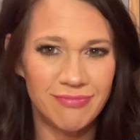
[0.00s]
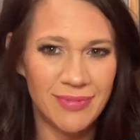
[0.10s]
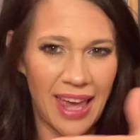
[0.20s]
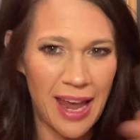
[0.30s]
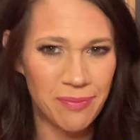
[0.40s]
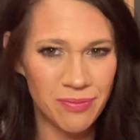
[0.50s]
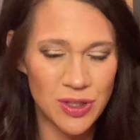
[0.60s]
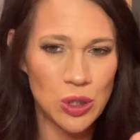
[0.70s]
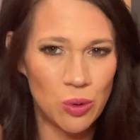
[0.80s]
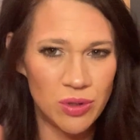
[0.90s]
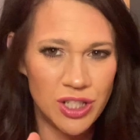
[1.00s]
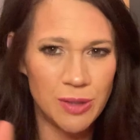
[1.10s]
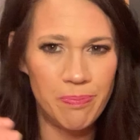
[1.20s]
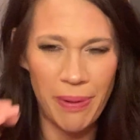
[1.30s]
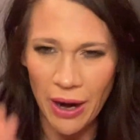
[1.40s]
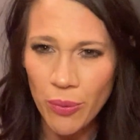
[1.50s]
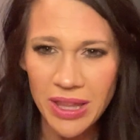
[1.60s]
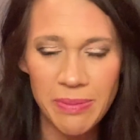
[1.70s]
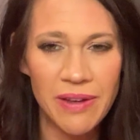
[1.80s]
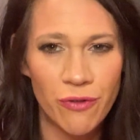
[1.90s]
Okay, so just bear
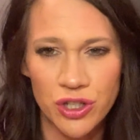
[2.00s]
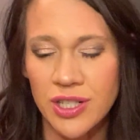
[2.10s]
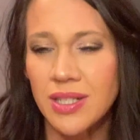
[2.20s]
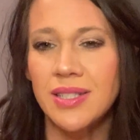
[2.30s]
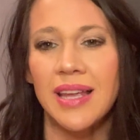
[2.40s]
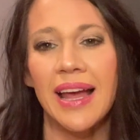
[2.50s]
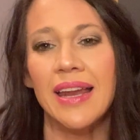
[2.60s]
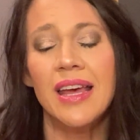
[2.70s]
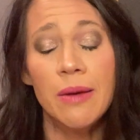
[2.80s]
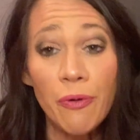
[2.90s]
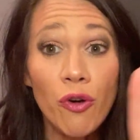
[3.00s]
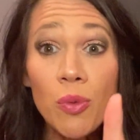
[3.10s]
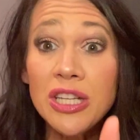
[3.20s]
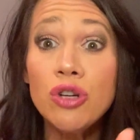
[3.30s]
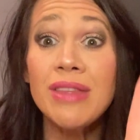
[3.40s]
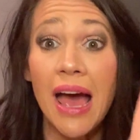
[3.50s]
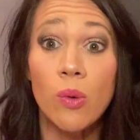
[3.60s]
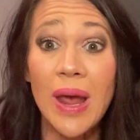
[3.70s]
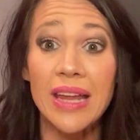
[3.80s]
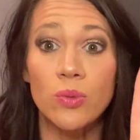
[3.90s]
with me for just a second. Before we do that,
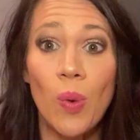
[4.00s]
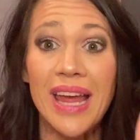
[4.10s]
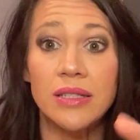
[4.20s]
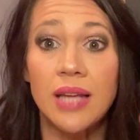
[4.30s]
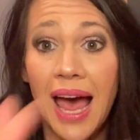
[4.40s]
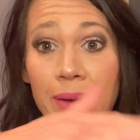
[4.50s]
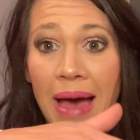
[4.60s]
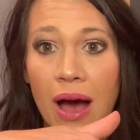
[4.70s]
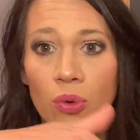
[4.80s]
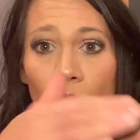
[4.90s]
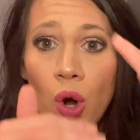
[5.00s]
wait, wait, time out.